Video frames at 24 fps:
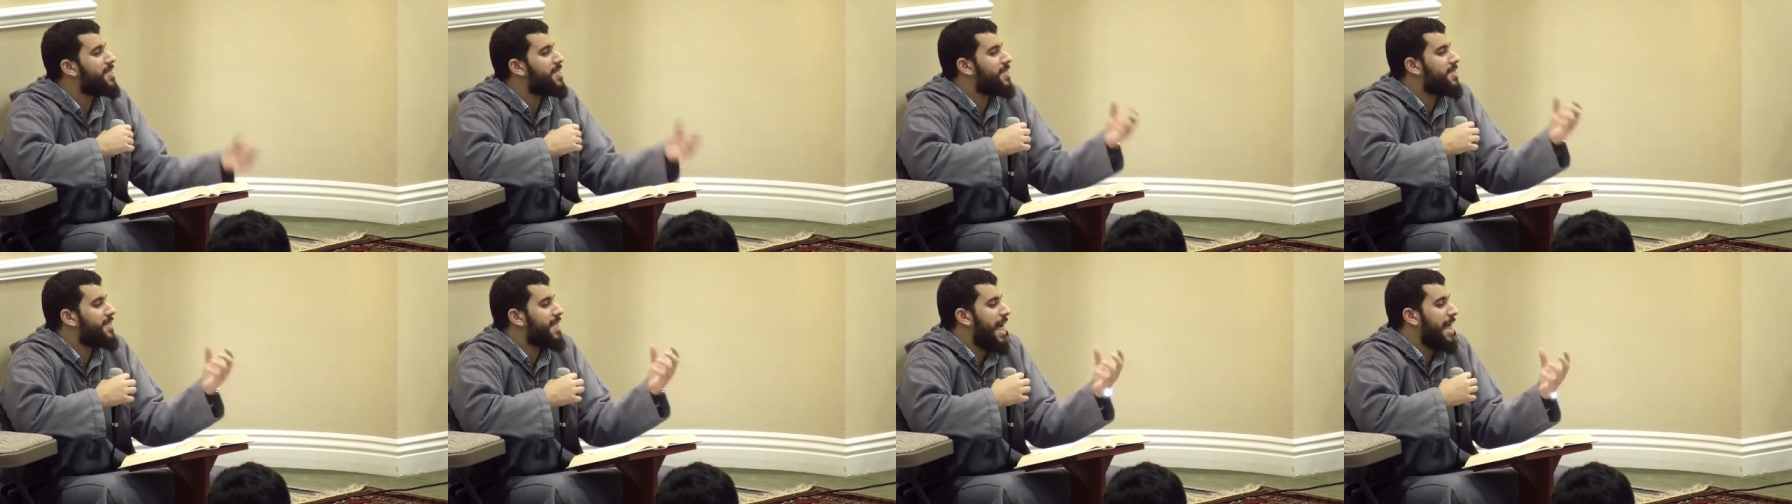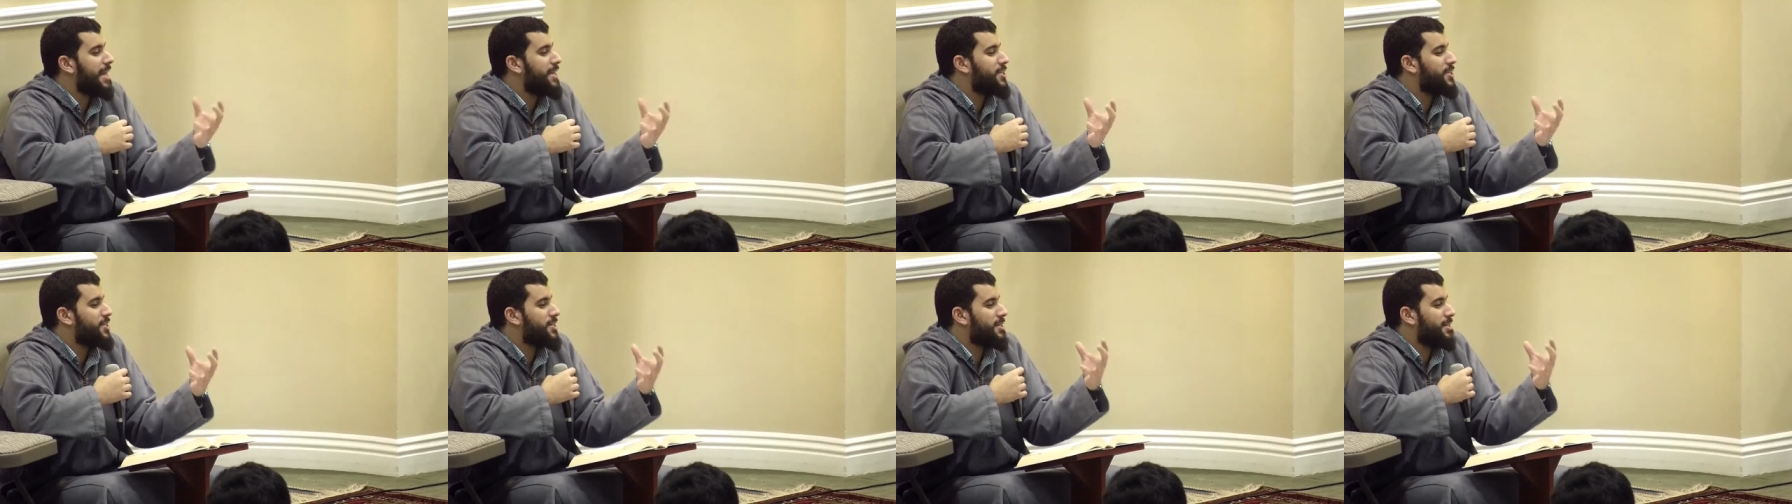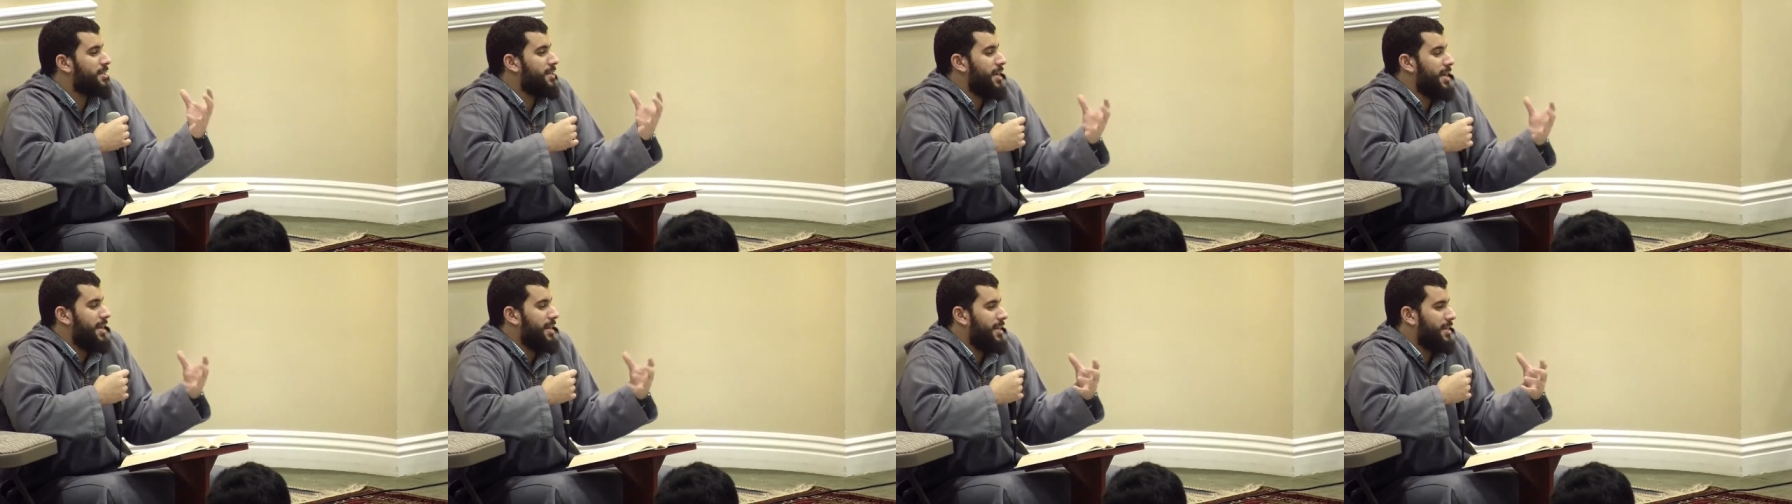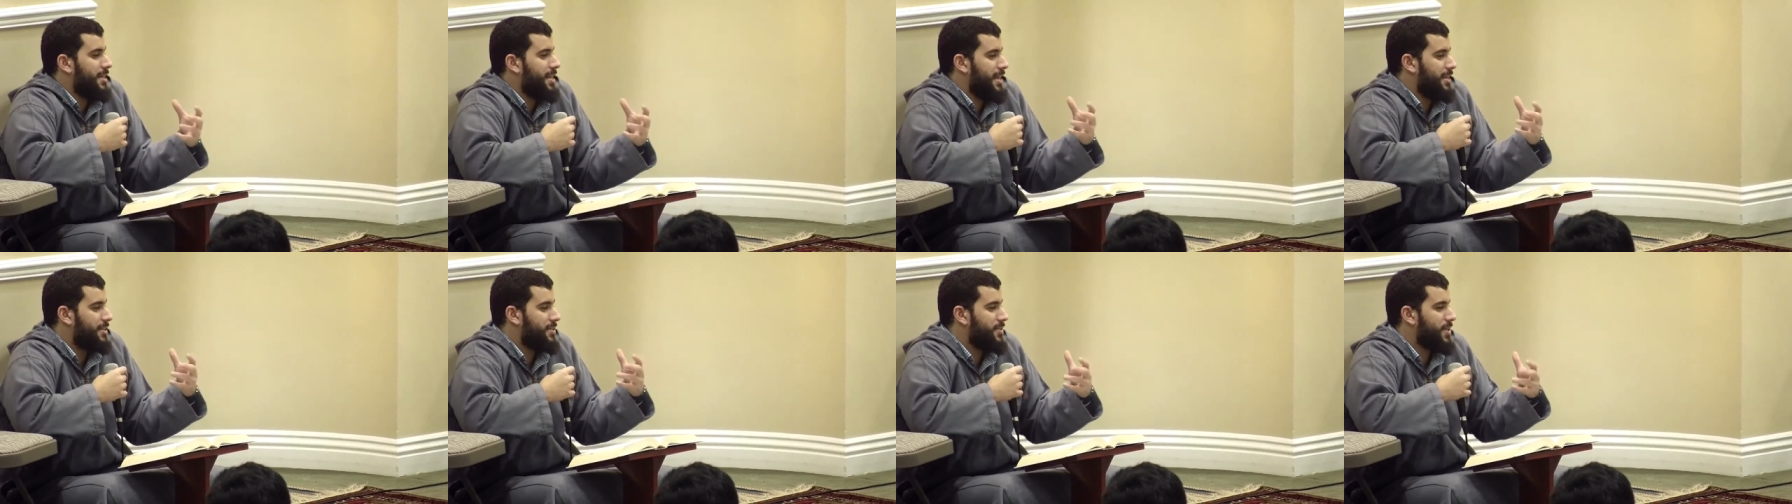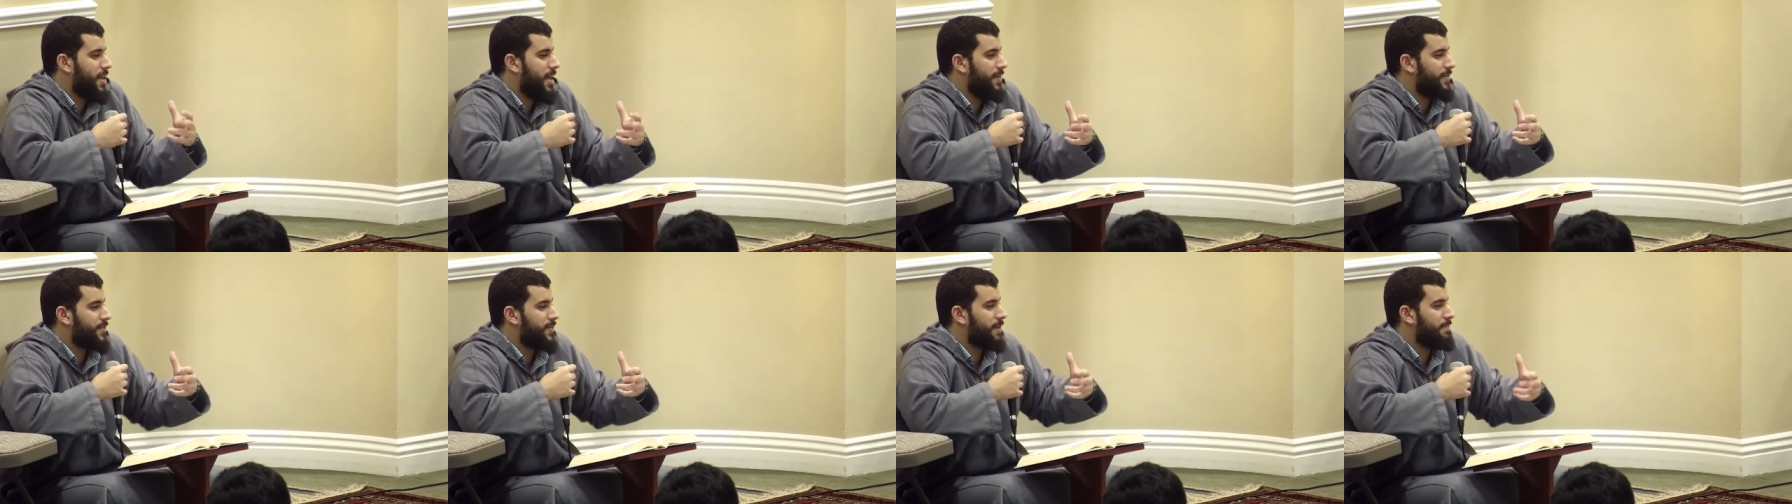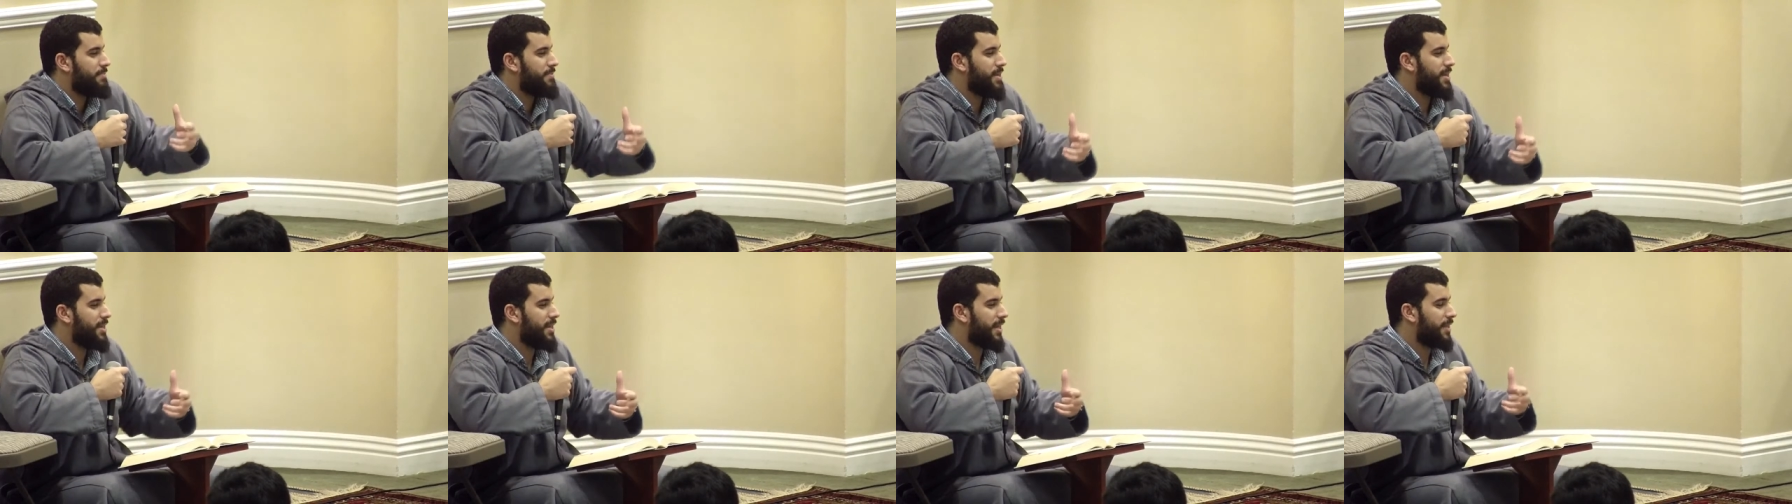But that's, yeah, that's
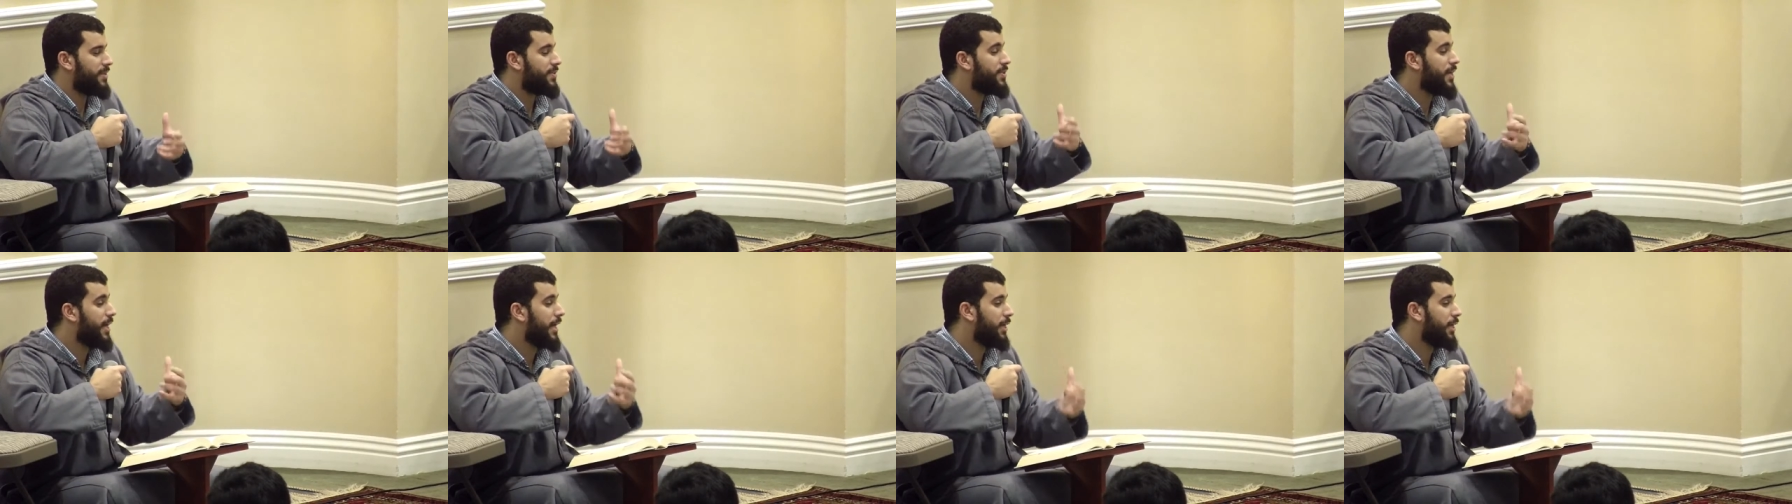not something